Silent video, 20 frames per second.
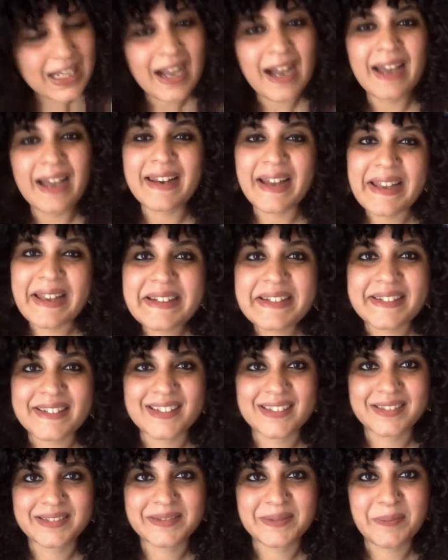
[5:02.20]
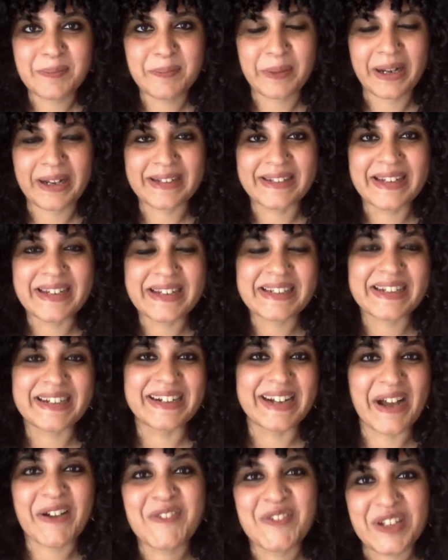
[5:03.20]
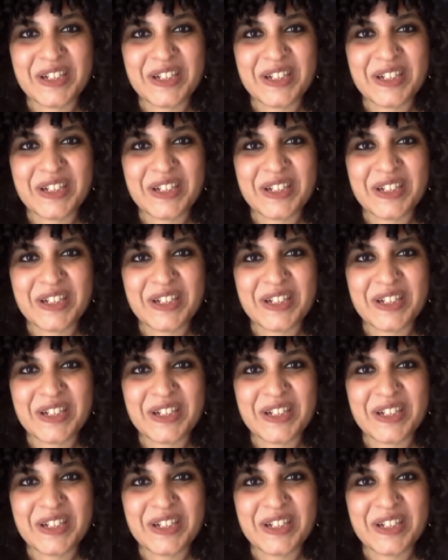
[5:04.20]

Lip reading: I liked it, but I didn't love